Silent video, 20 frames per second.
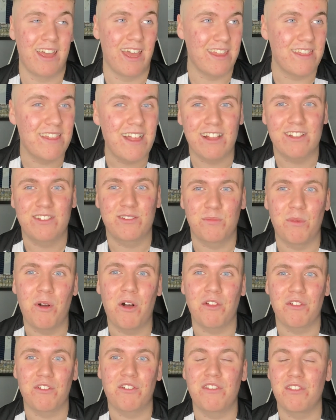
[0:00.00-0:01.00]
And that's
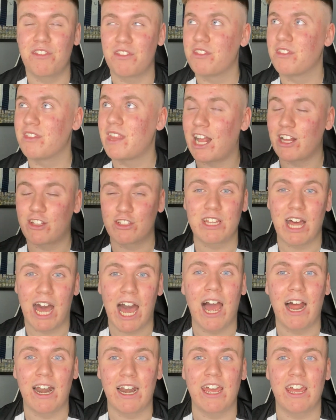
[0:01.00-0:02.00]
what that's the
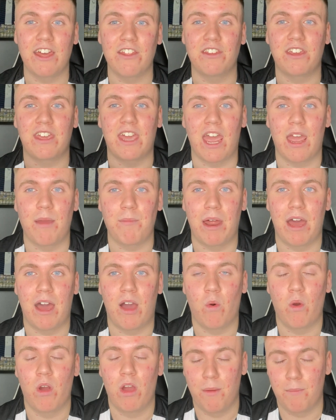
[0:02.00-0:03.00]
highlight of the game
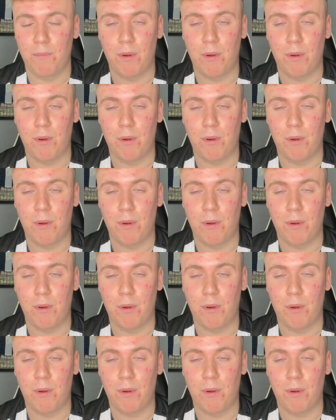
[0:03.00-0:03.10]
now.